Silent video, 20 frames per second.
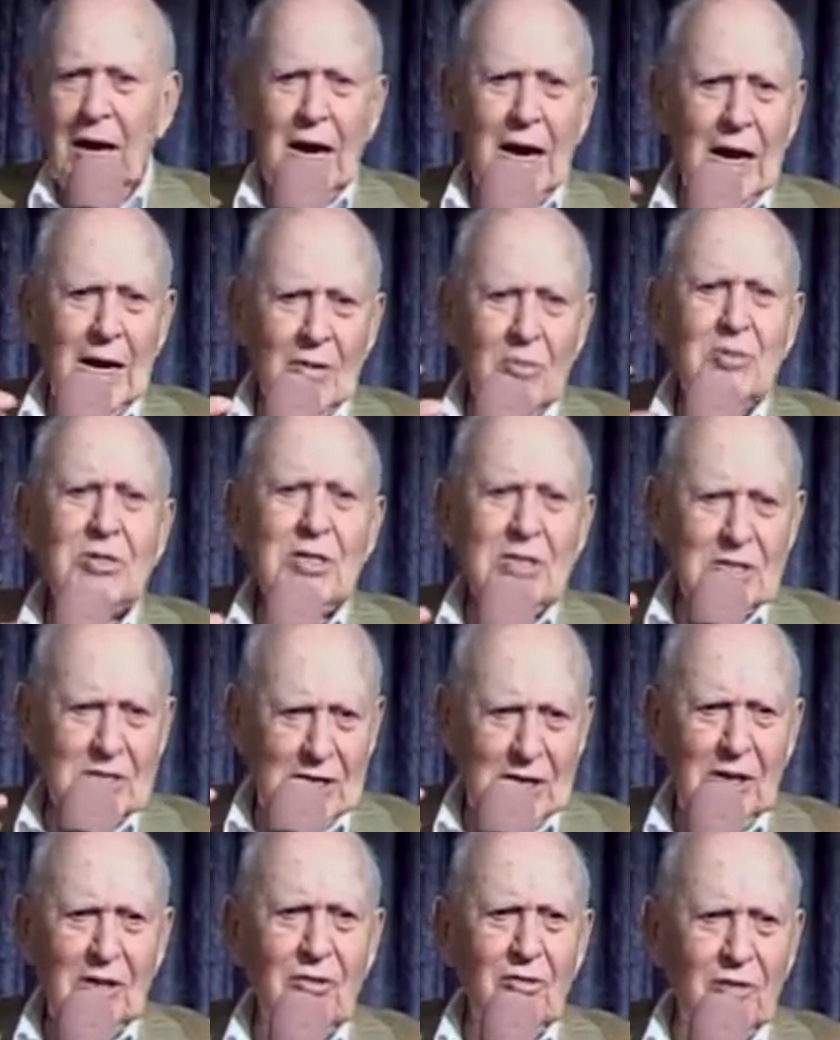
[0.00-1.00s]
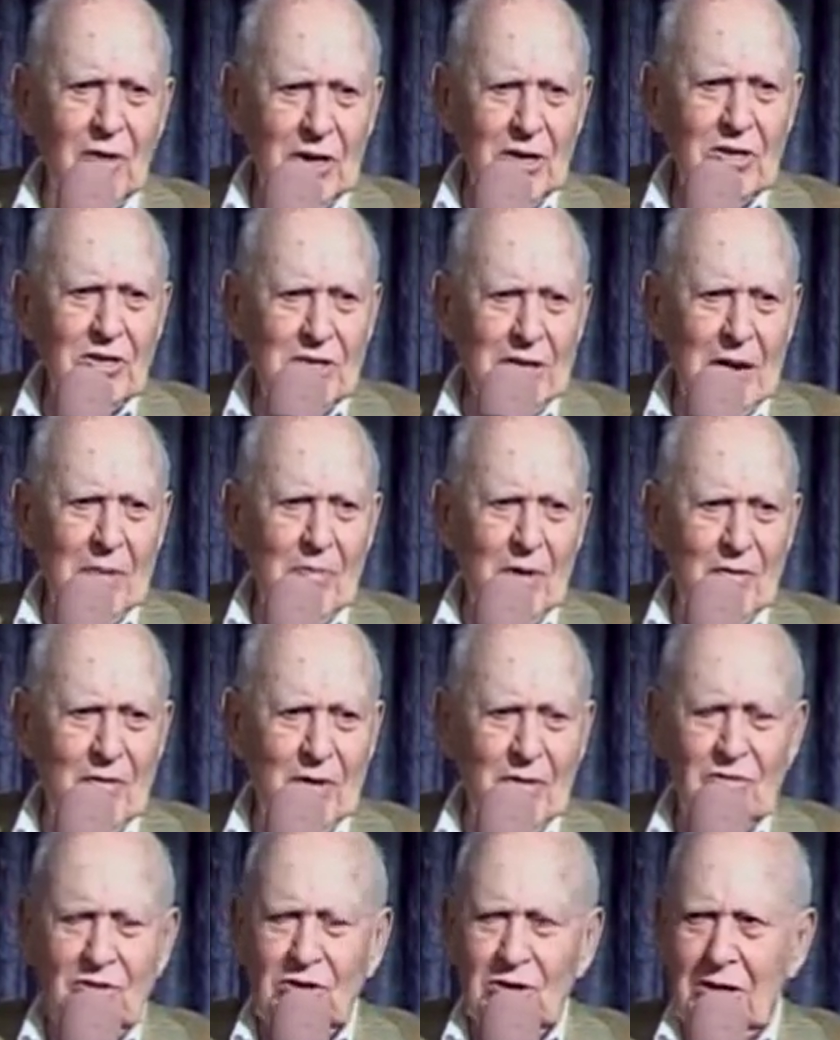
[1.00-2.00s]
and it was the single funniest tape I've
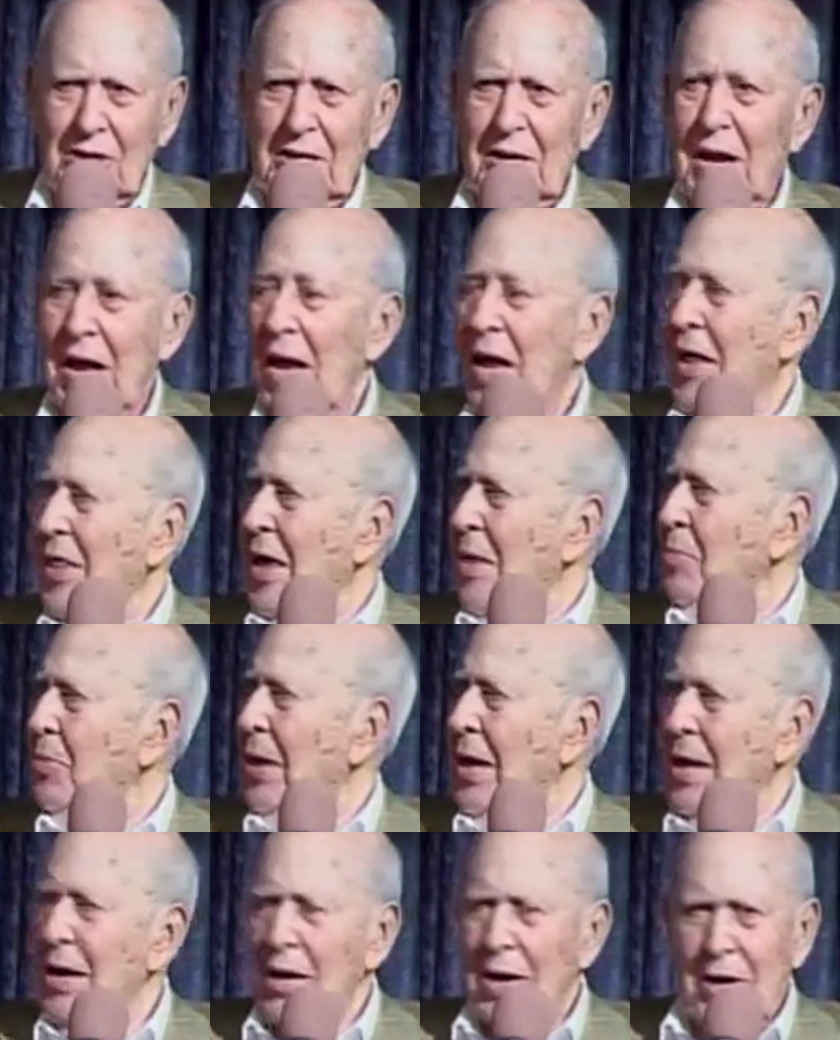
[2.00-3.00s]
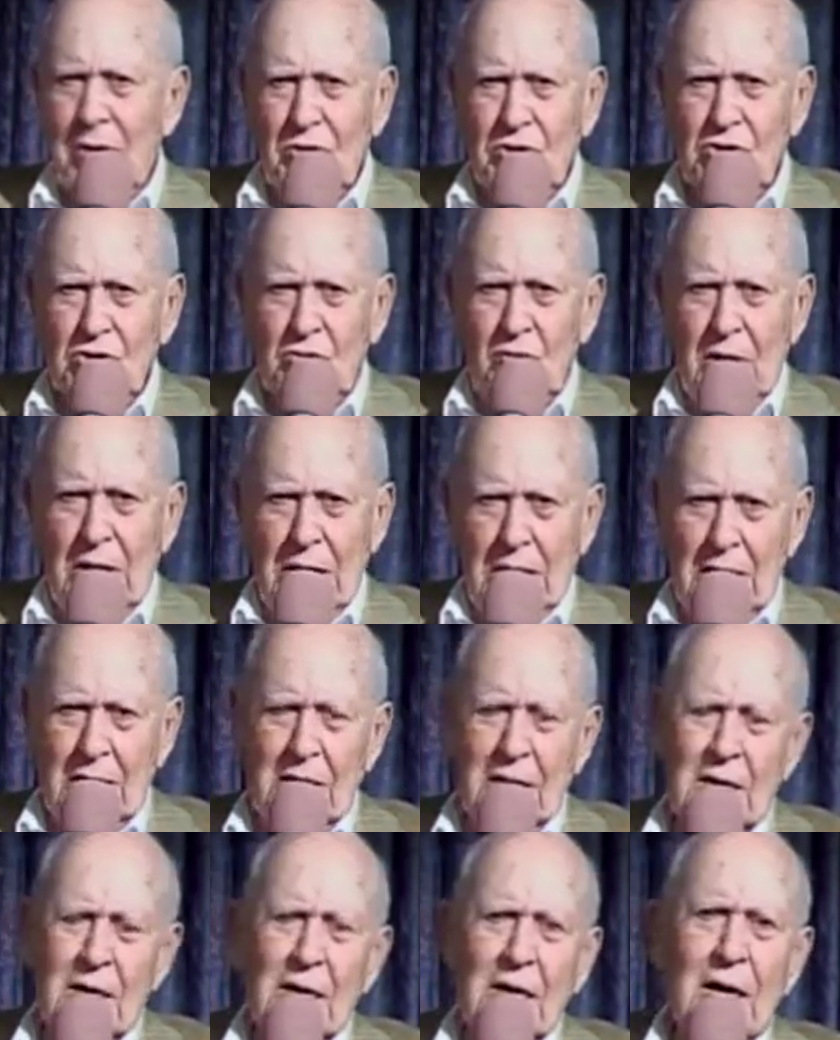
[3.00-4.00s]
ever seen. They played it on the
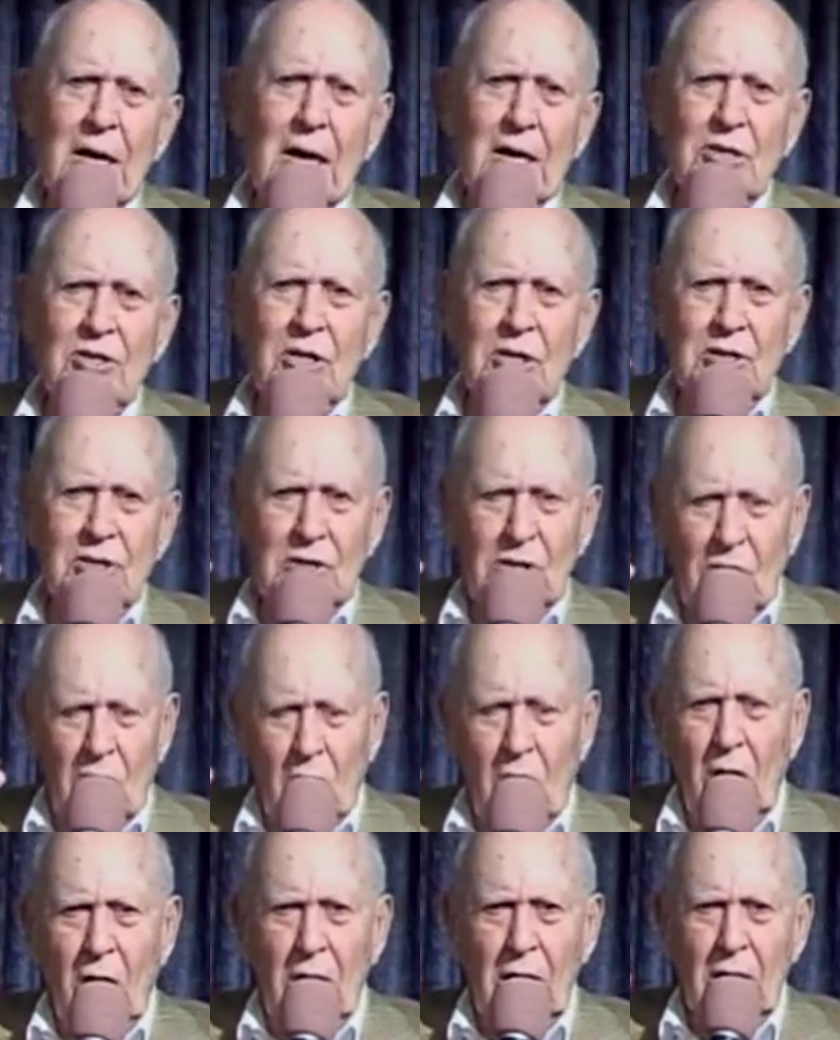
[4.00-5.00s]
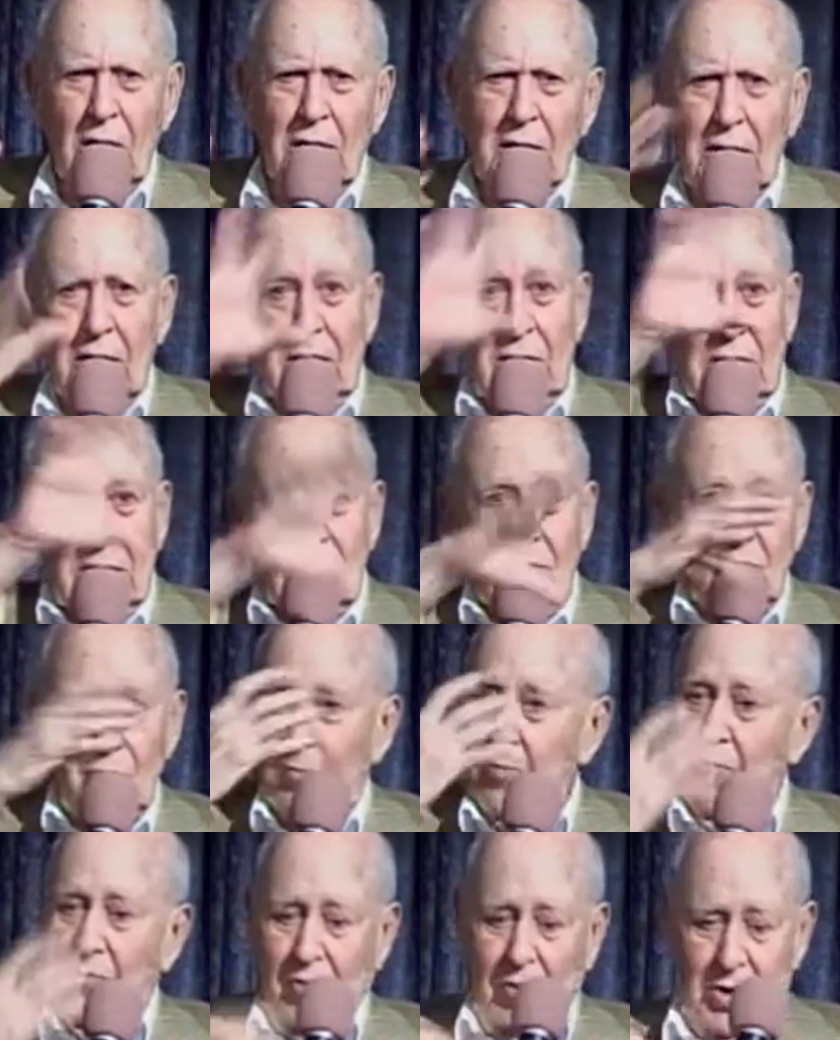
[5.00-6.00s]
screen. It says, Carl, and he's
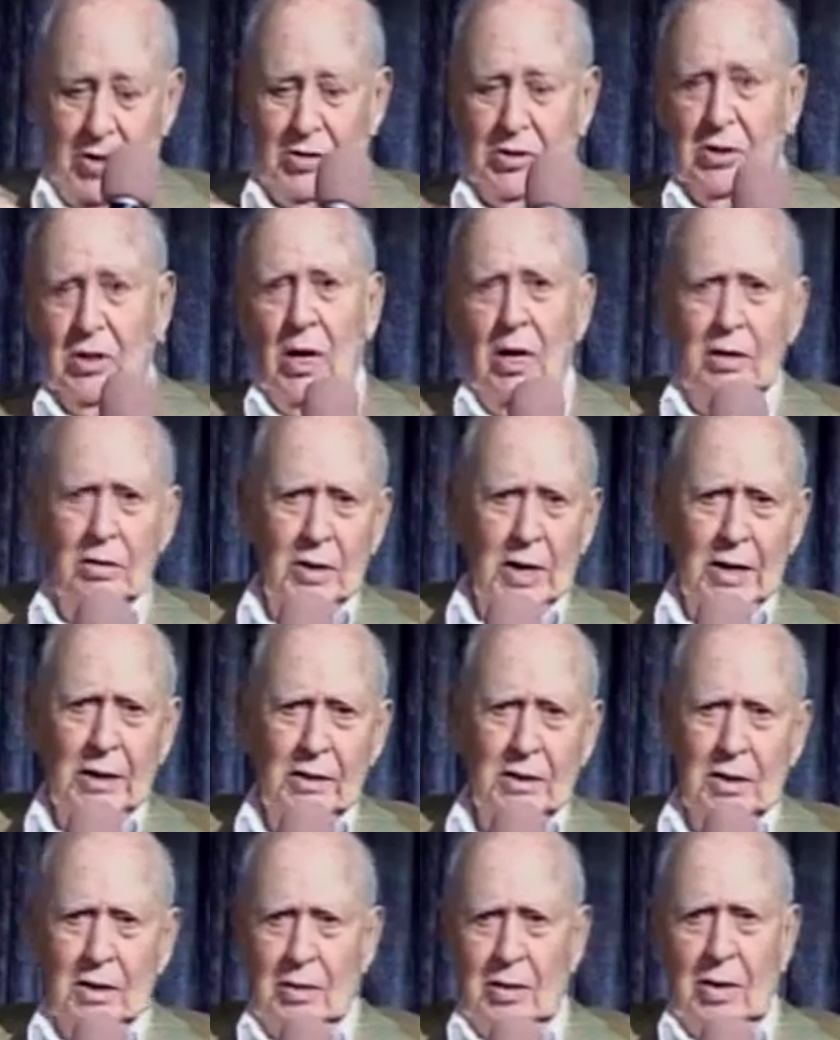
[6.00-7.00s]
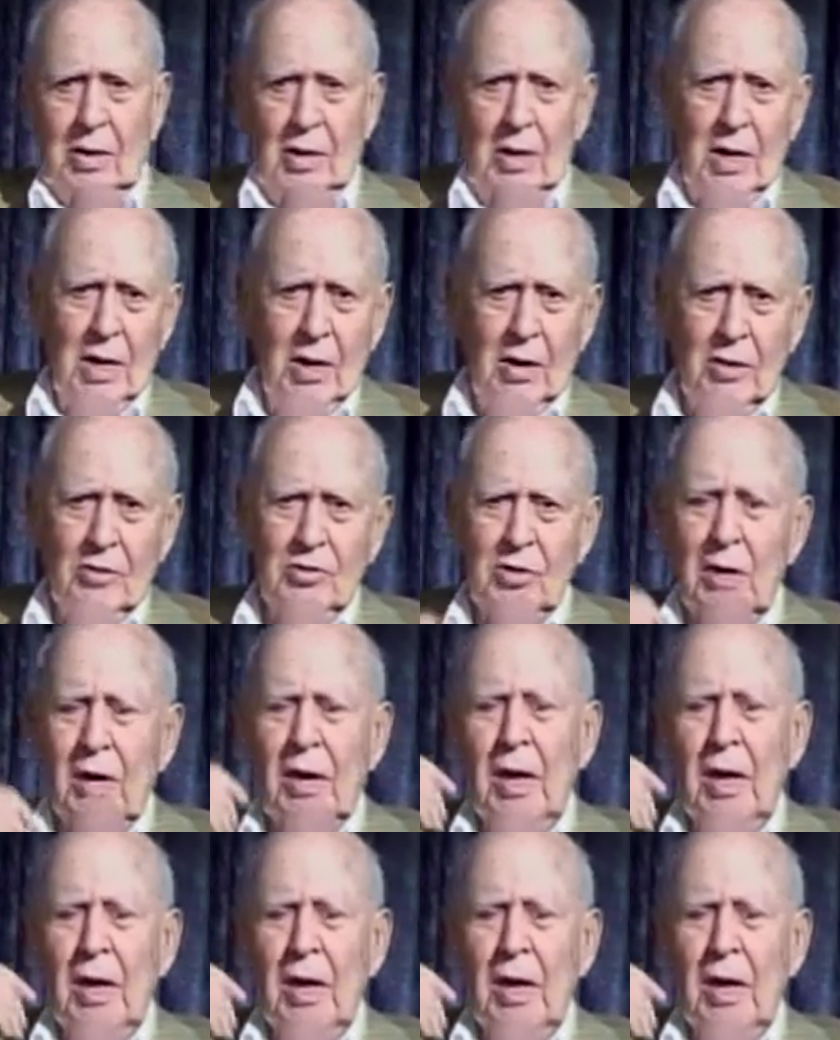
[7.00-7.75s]
cut like ears.